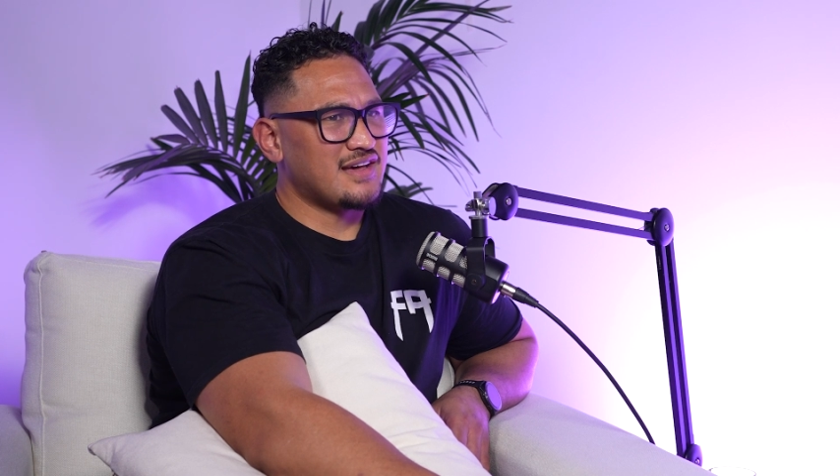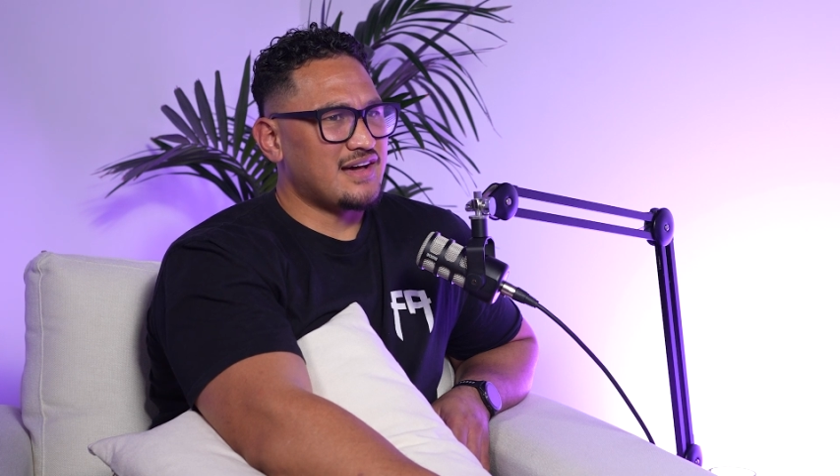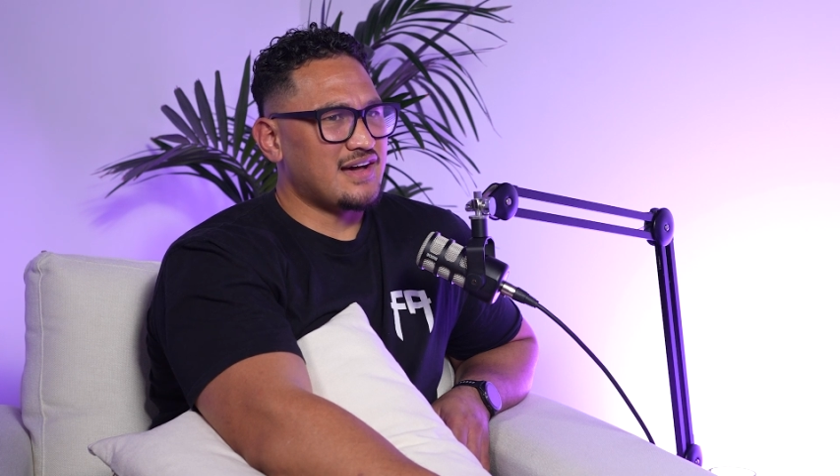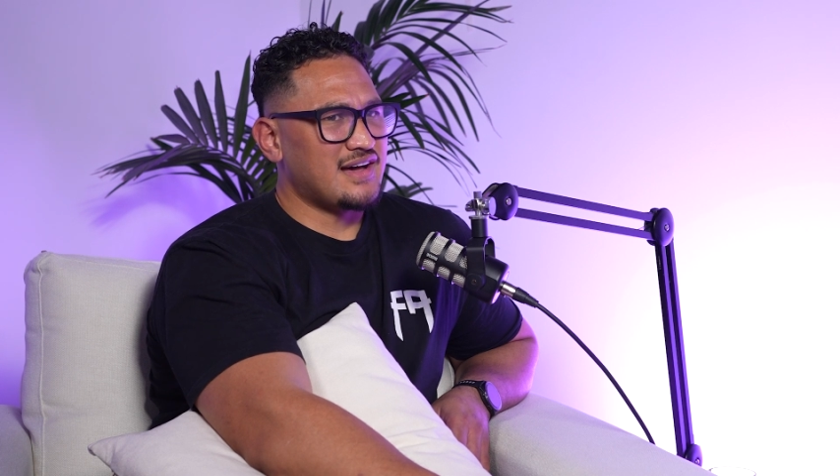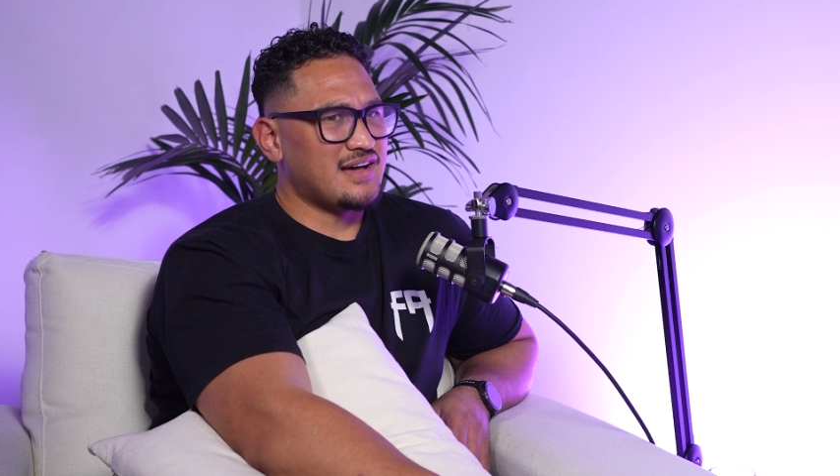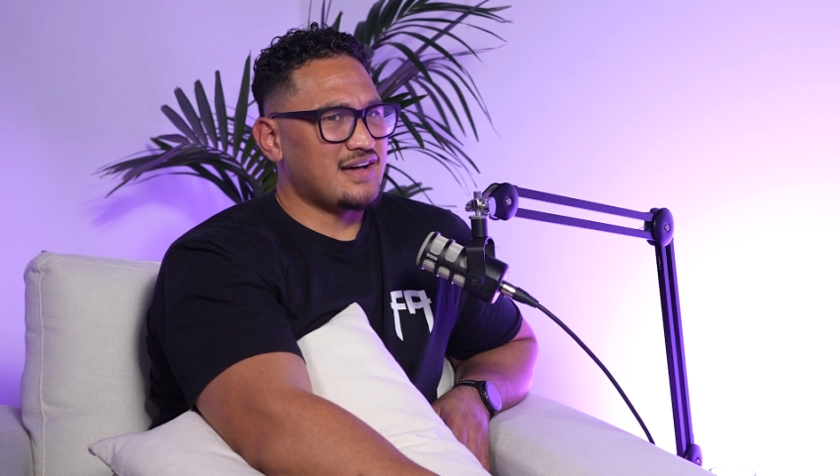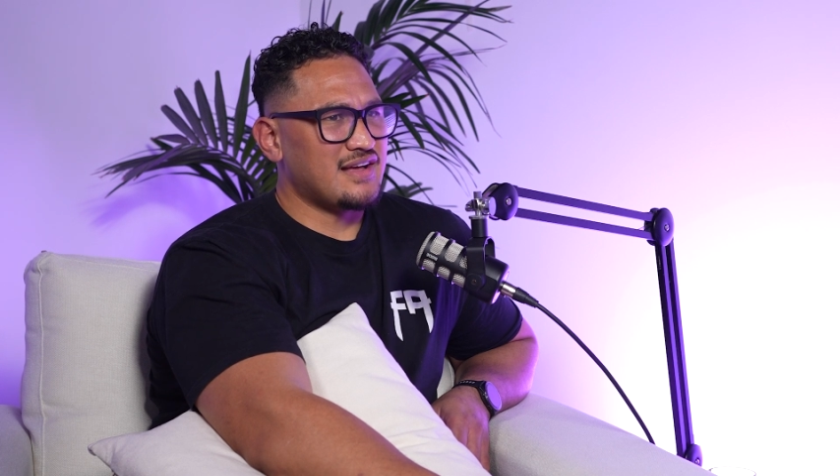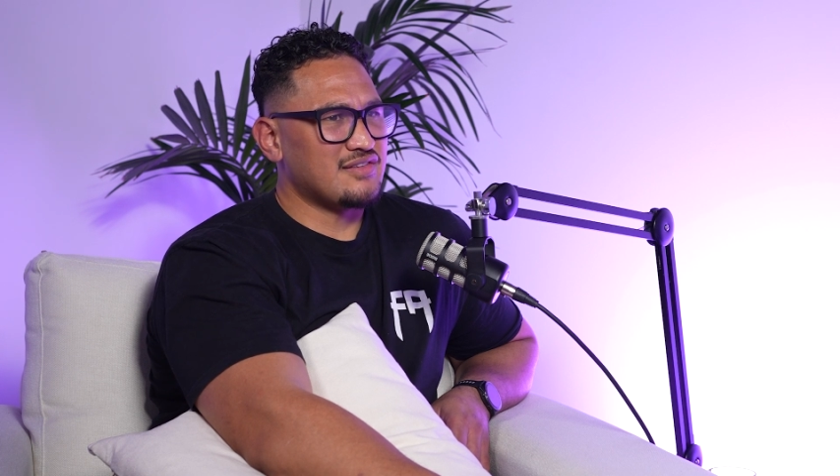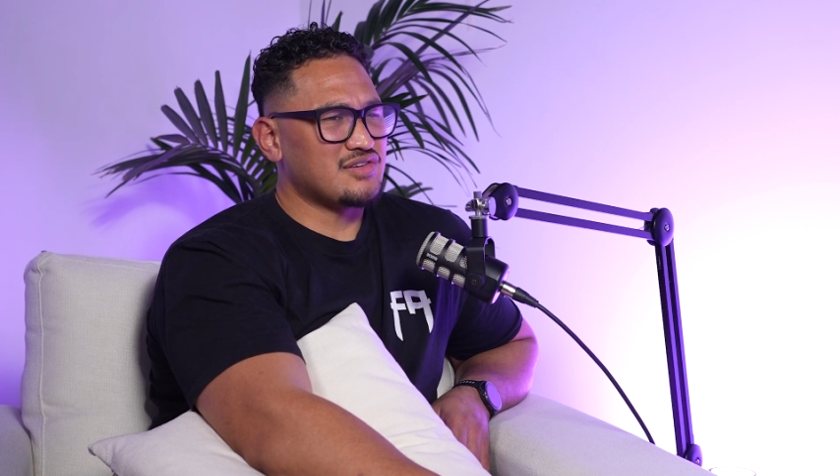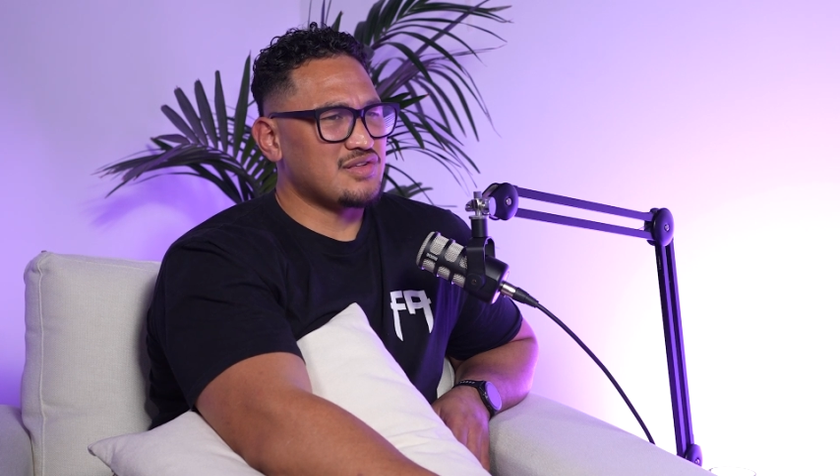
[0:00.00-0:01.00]

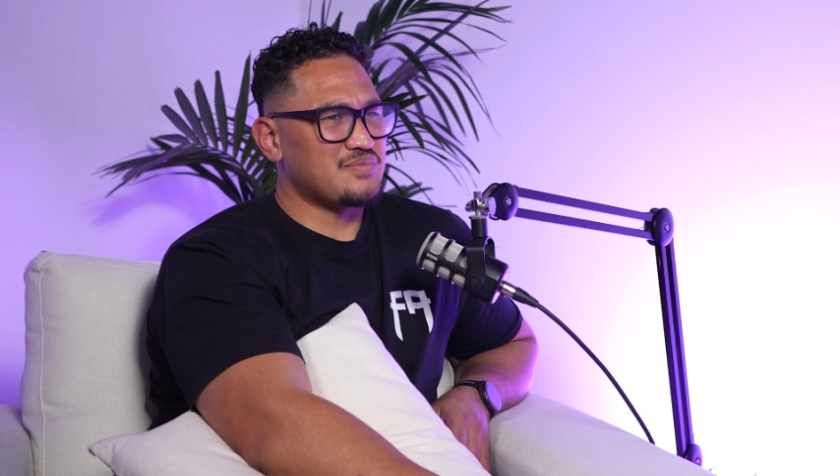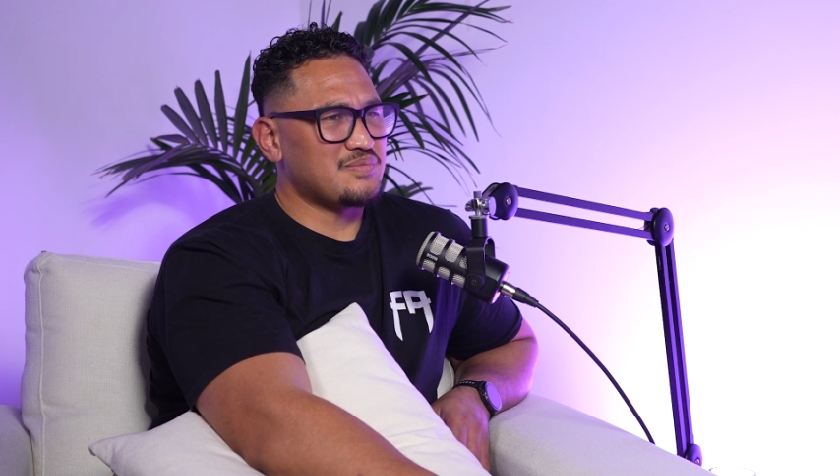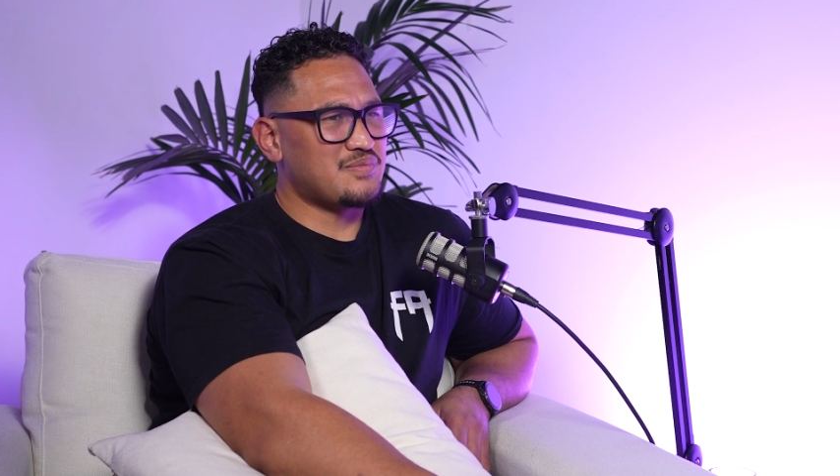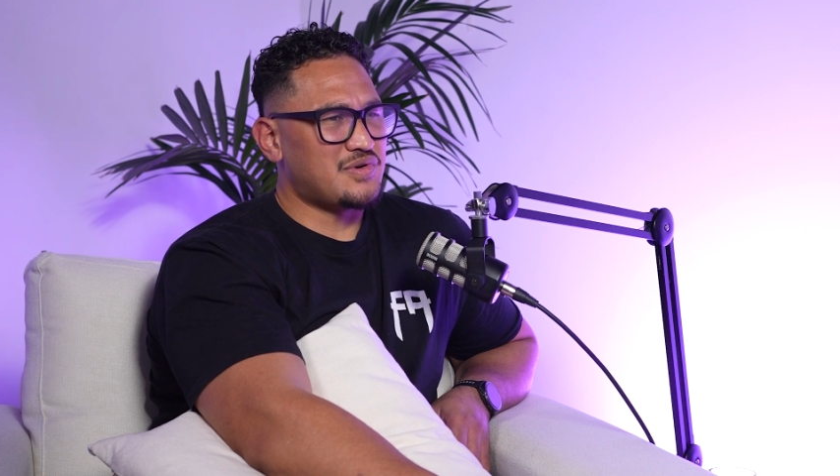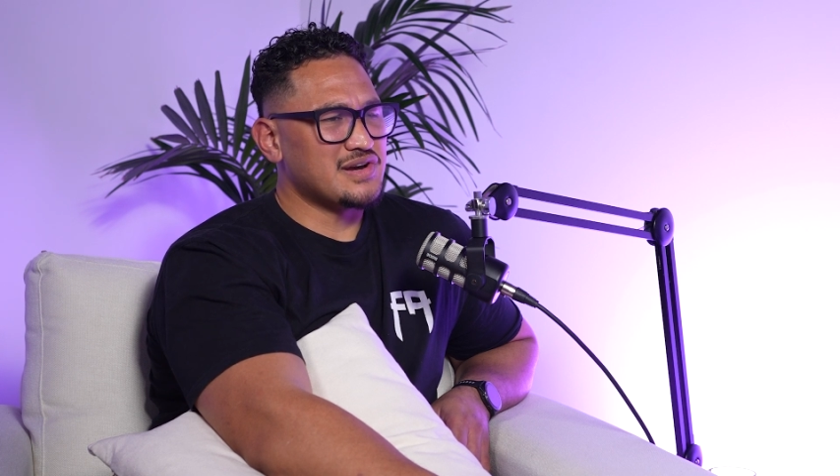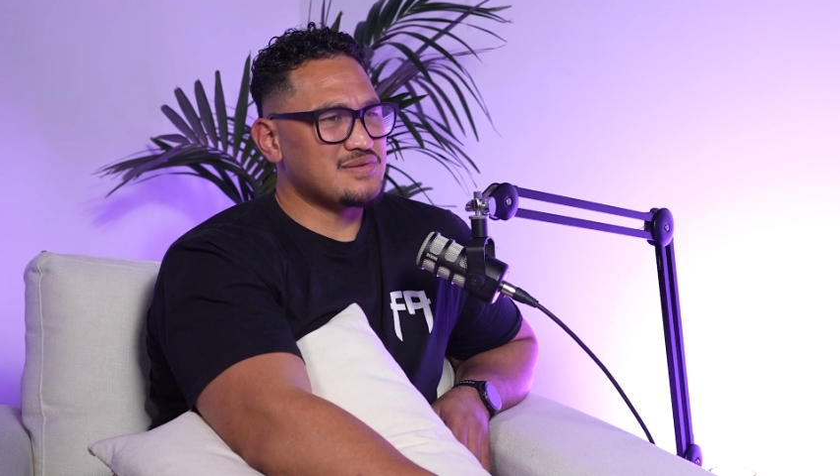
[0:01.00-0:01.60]
until a point